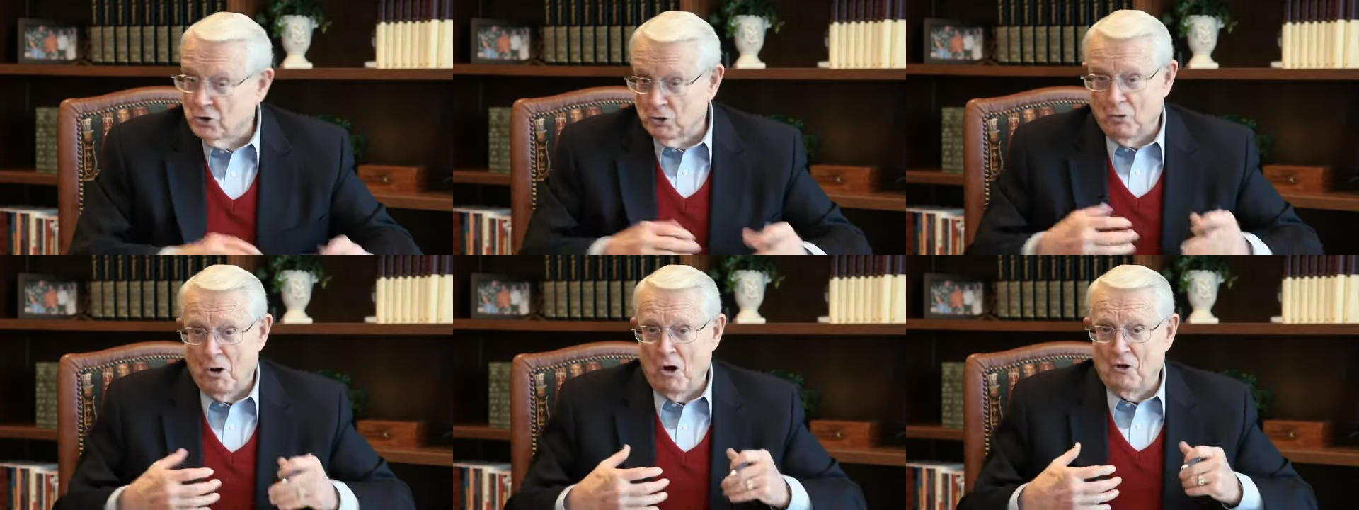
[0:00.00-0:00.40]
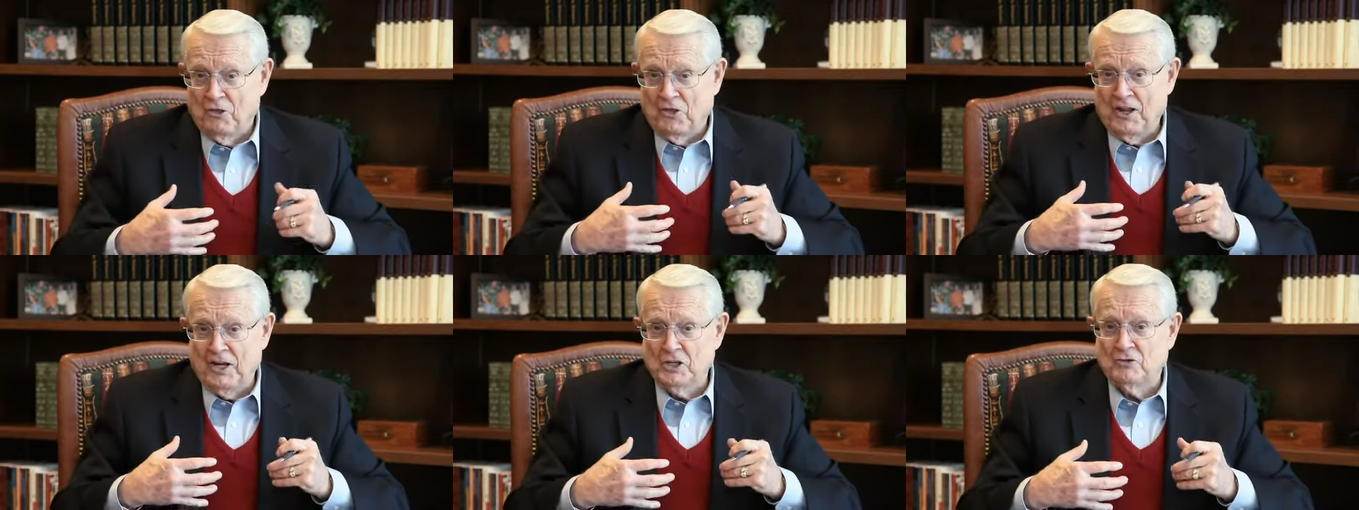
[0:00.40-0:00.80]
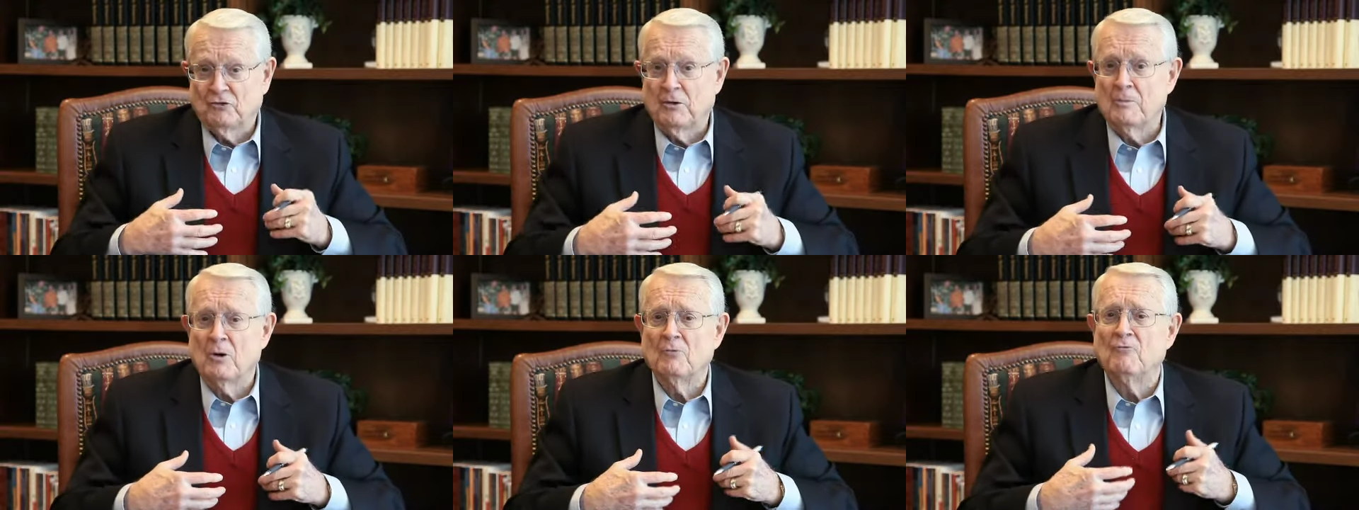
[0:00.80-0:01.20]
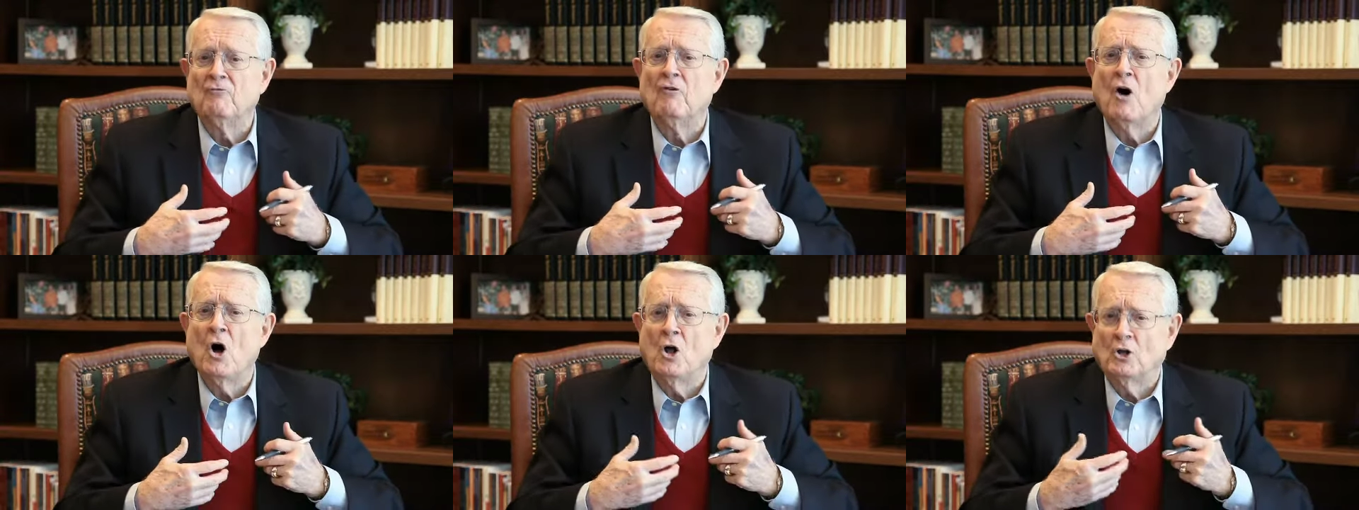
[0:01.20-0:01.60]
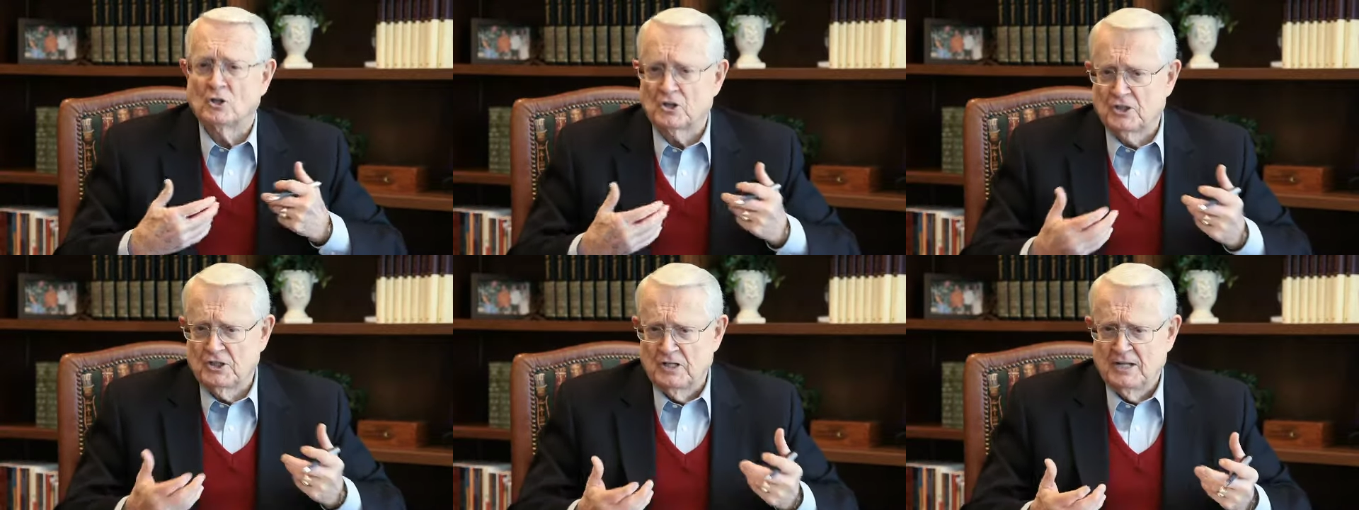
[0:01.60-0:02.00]
are all things from her
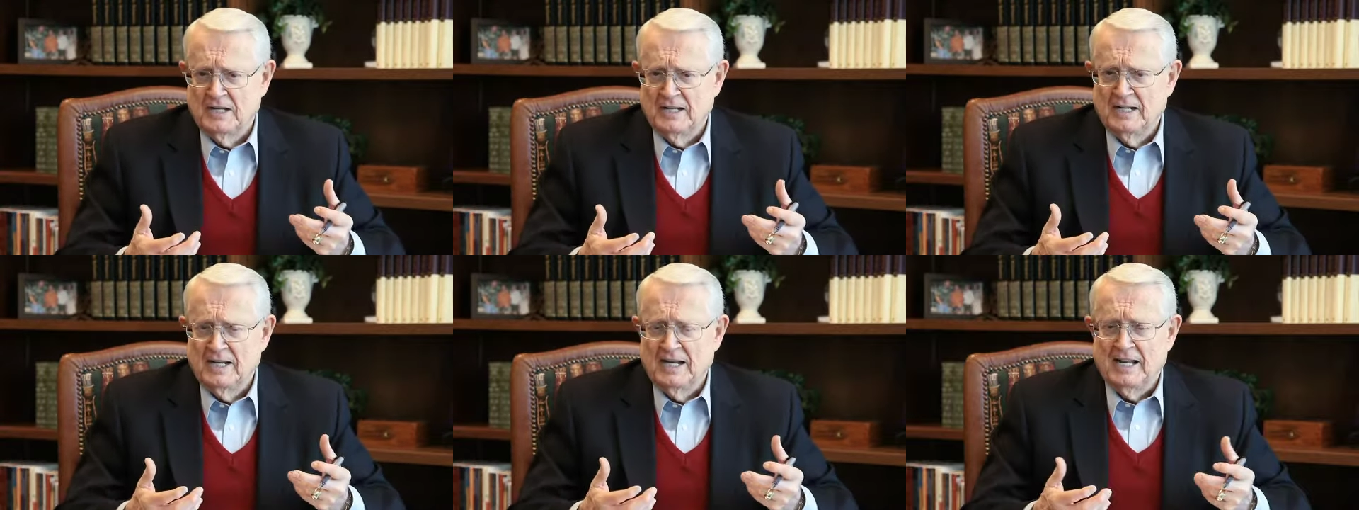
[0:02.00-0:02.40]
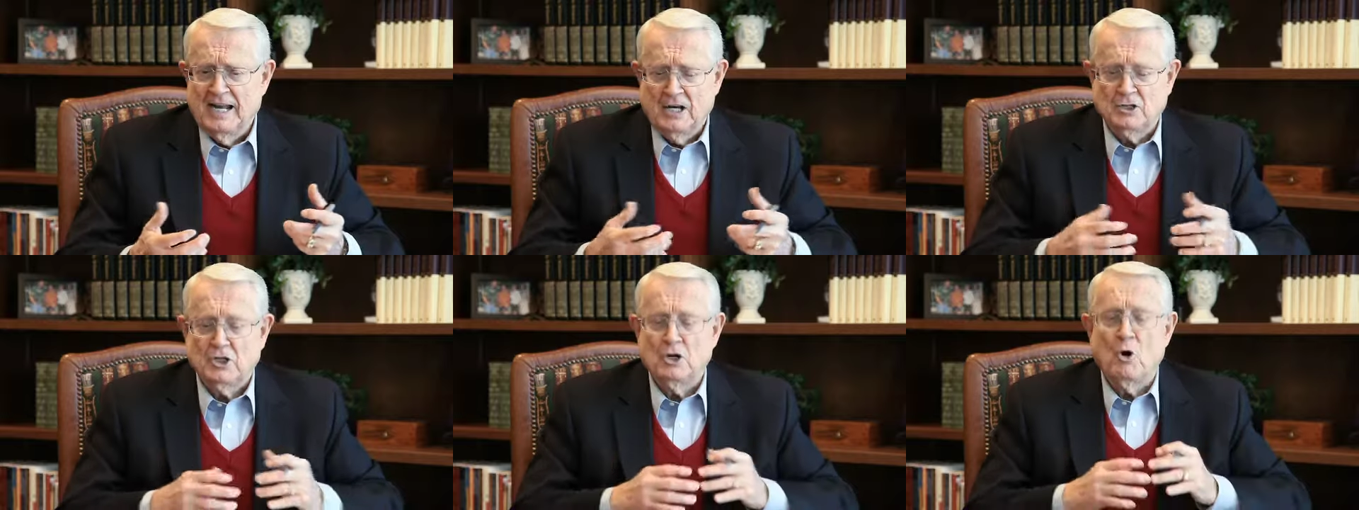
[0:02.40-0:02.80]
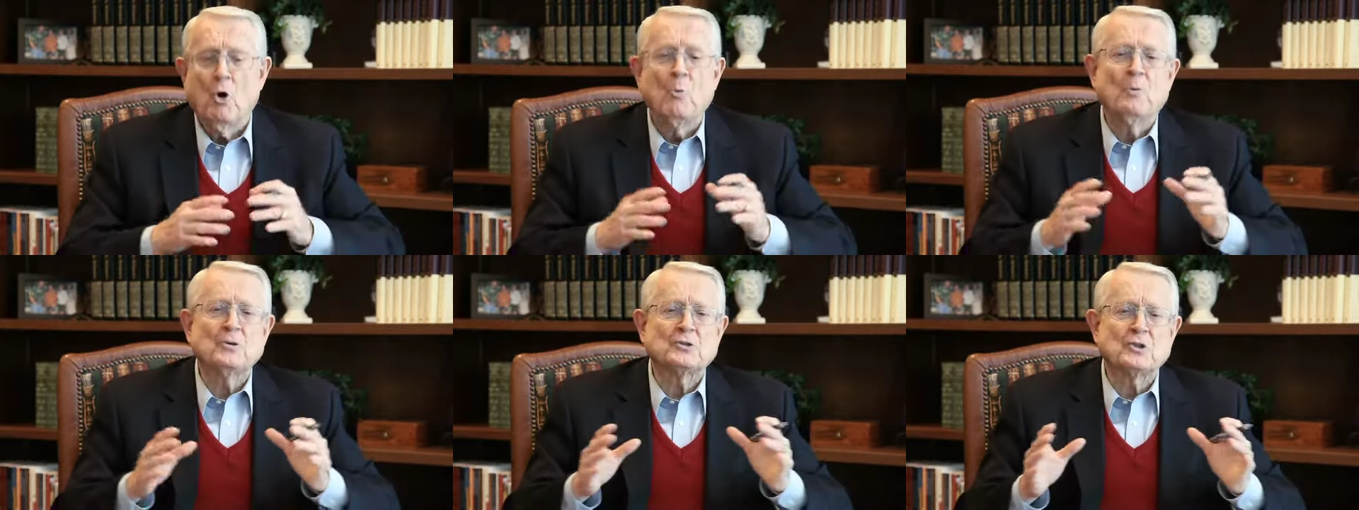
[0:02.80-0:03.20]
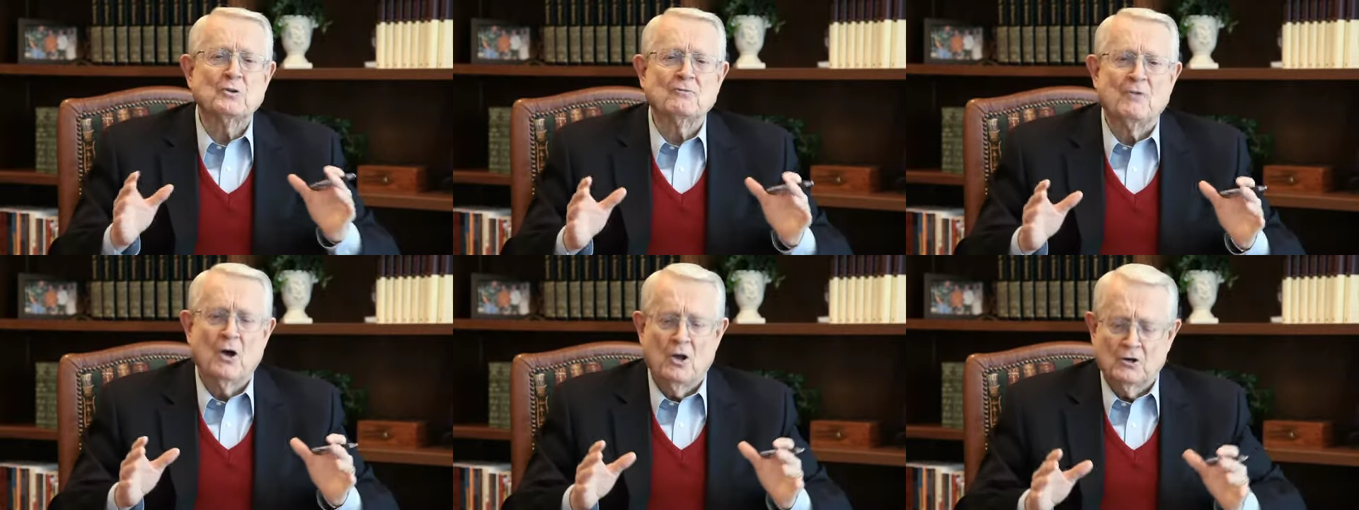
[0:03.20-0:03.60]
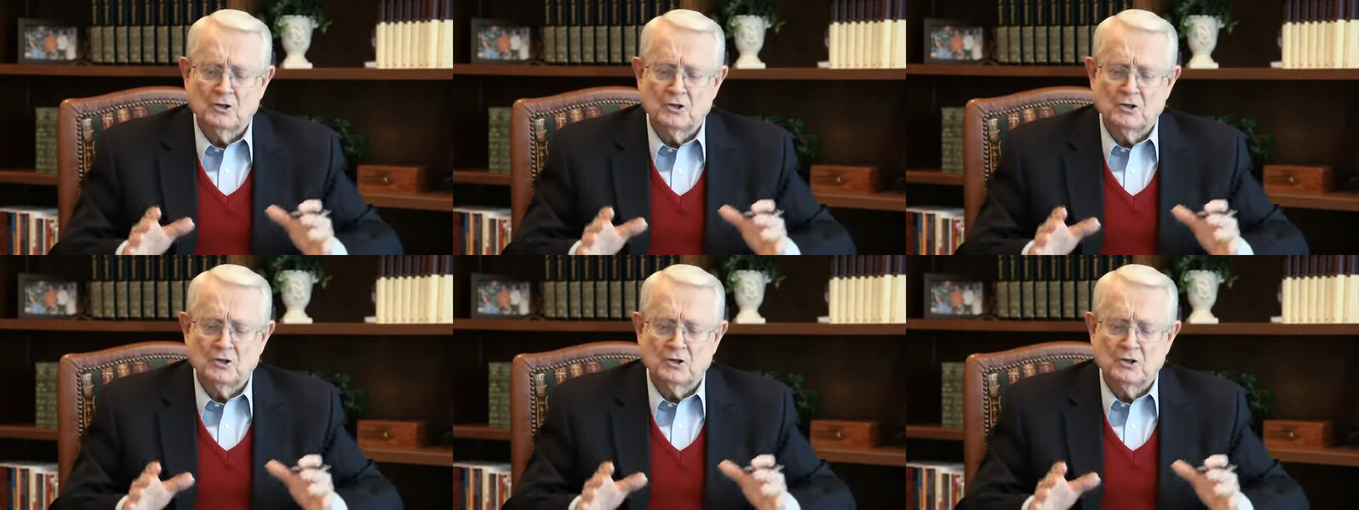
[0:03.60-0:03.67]
vault as she opens her vault.